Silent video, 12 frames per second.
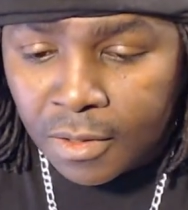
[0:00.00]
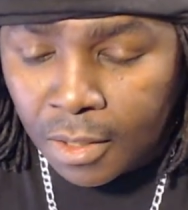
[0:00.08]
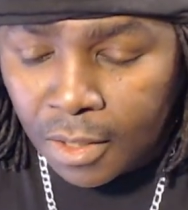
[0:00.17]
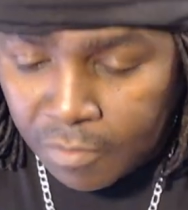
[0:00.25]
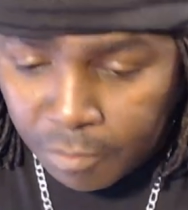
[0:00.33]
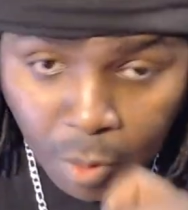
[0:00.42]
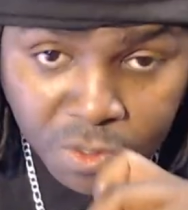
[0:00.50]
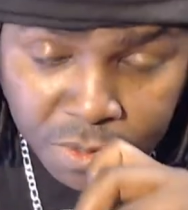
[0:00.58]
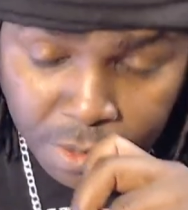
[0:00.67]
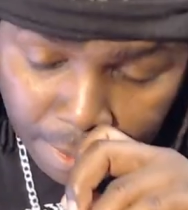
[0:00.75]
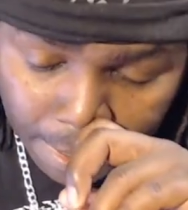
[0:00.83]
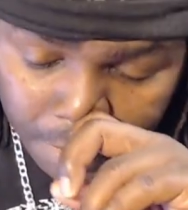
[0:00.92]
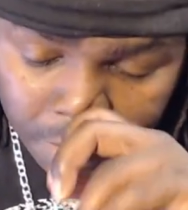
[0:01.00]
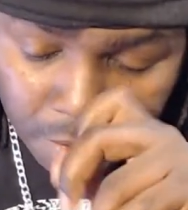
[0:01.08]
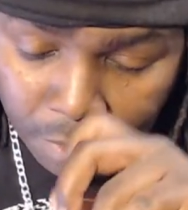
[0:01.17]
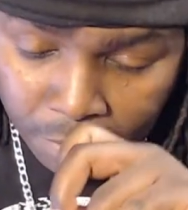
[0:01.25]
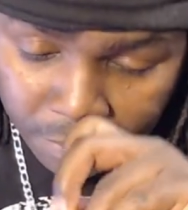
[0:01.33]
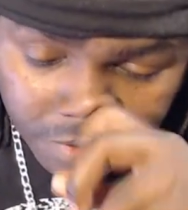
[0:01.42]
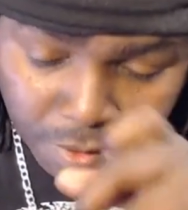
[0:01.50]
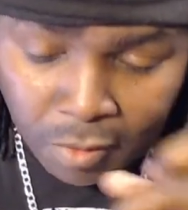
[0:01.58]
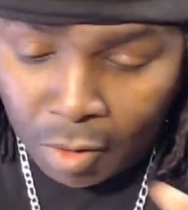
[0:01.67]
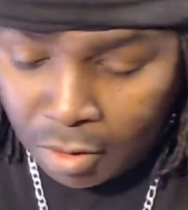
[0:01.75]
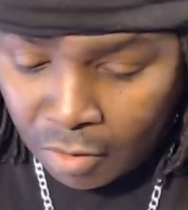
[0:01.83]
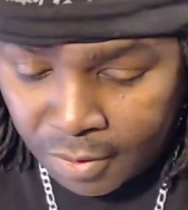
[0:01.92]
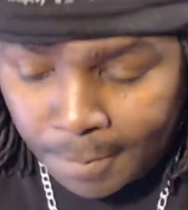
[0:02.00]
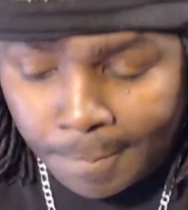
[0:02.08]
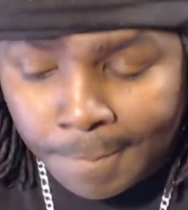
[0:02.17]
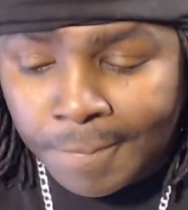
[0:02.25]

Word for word: of most of that, you know, if not all of it.